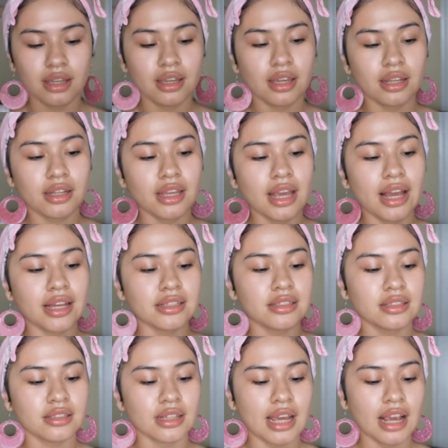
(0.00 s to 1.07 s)
And it
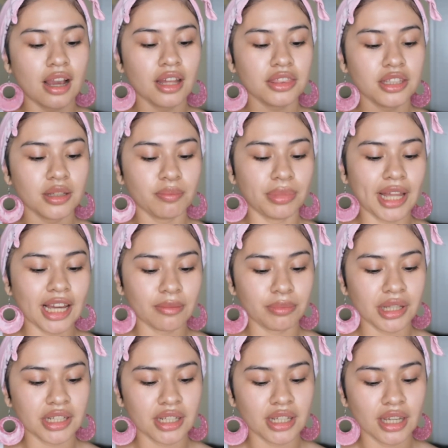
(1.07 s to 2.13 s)
has, I got the black
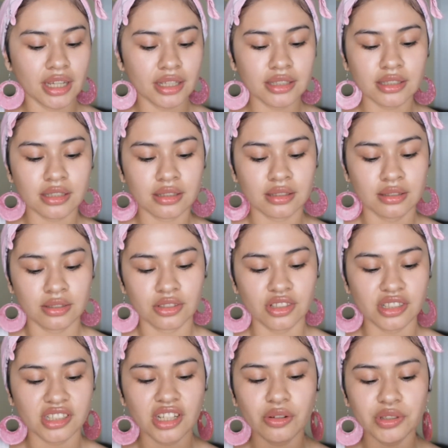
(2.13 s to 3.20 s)
blending eggs just
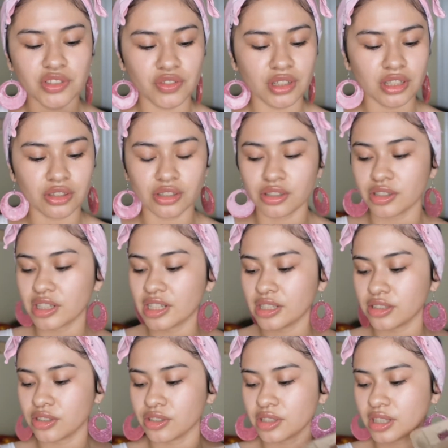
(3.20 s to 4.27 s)
because I always feel like they're
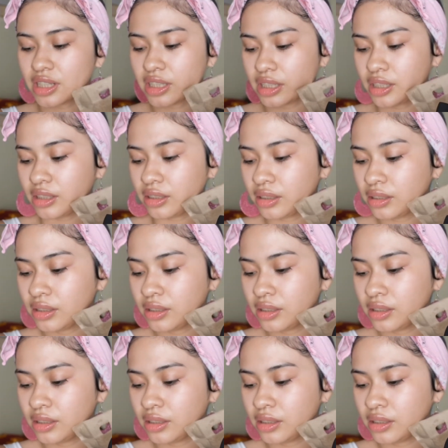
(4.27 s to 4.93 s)
easier to clean.